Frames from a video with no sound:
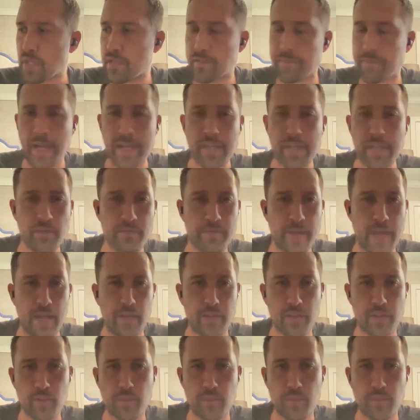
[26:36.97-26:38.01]
Define your
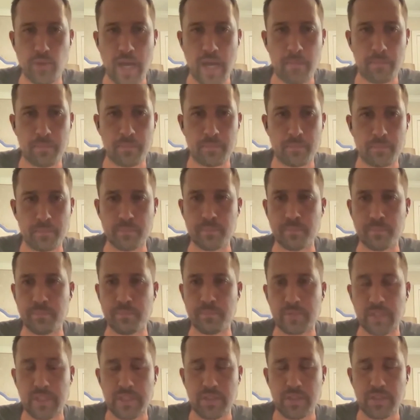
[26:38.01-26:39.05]
value prop.
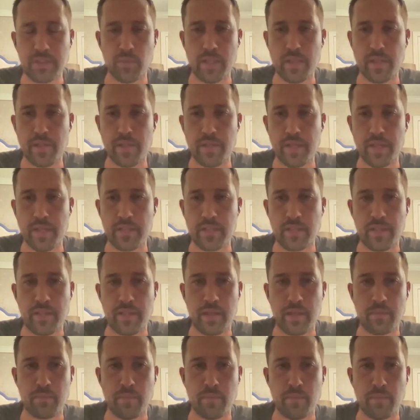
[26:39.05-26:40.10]
It's one of the things I
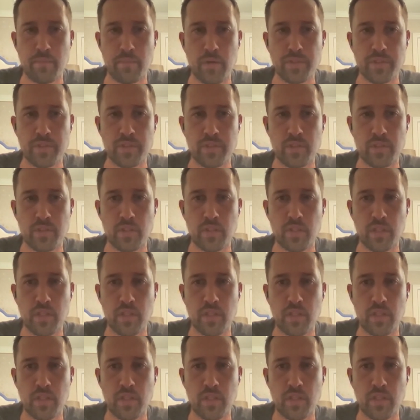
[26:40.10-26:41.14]
think most
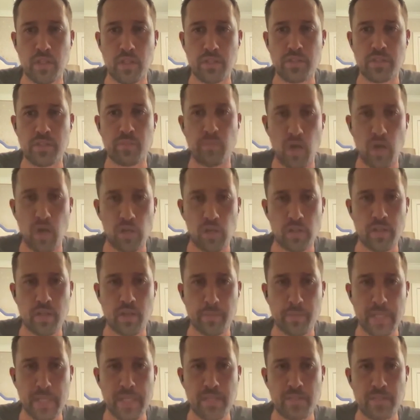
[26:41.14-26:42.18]
smaller
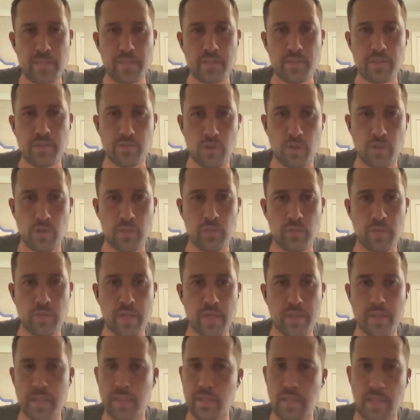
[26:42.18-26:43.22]
companies struggle
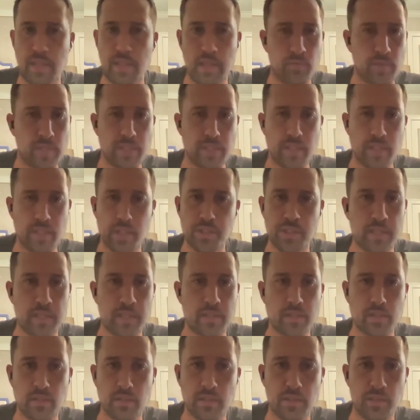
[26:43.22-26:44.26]
with, and we touched
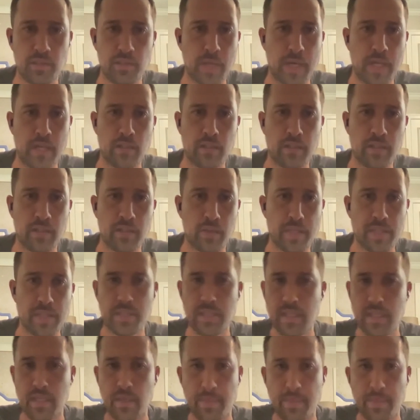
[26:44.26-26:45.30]
on this a little while ago.
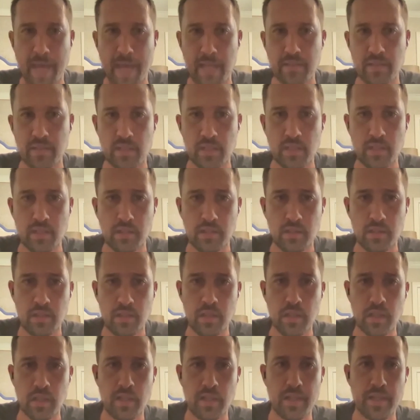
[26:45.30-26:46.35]
Is it capacity?
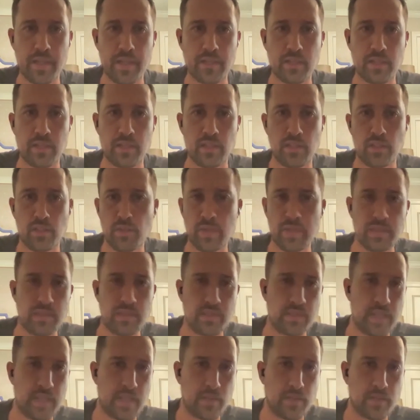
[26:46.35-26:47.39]
Is it you
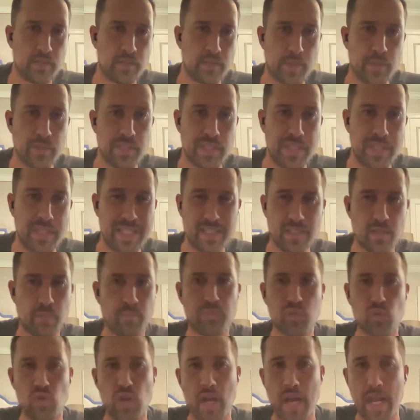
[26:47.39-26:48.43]
as a salesperson? Is it
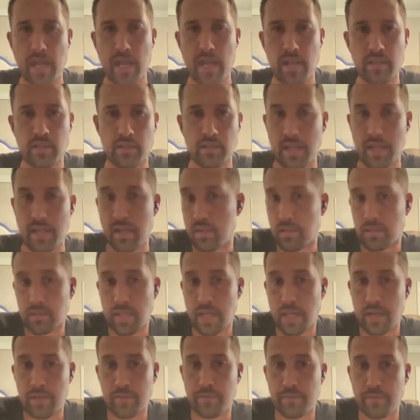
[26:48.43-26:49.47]
a brand? A
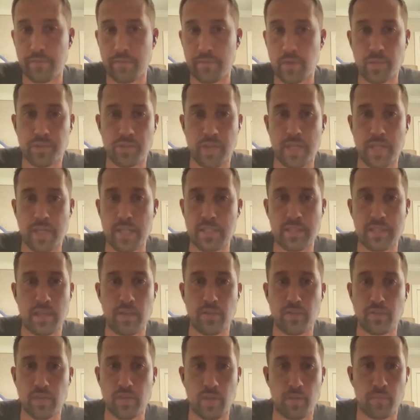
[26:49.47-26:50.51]
lot of folks try to
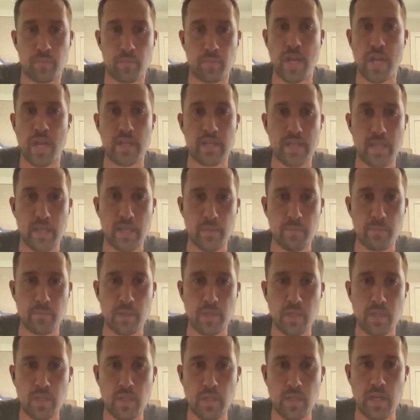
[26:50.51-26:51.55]
sell a brand
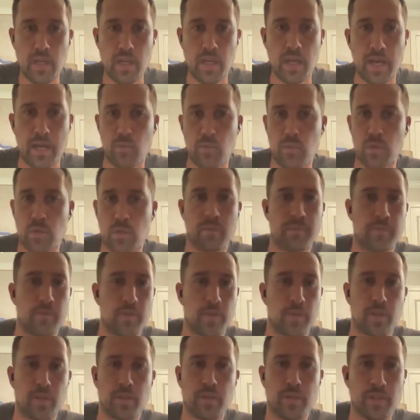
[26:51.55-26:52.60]
name. I work
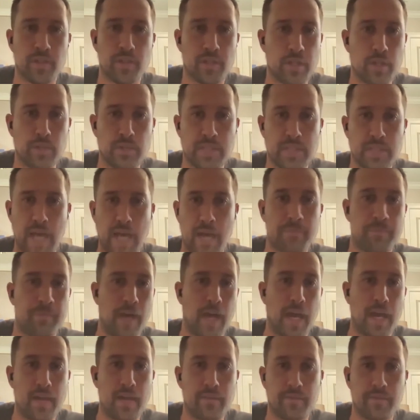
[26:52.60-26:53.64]
for top
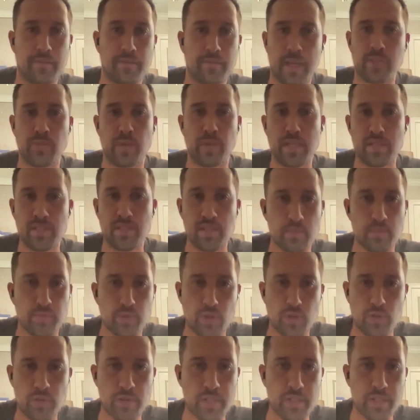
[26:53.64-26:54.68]
5 XYZ
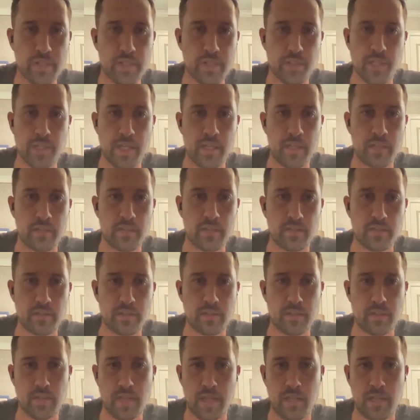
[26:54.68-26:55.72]
brokerage, and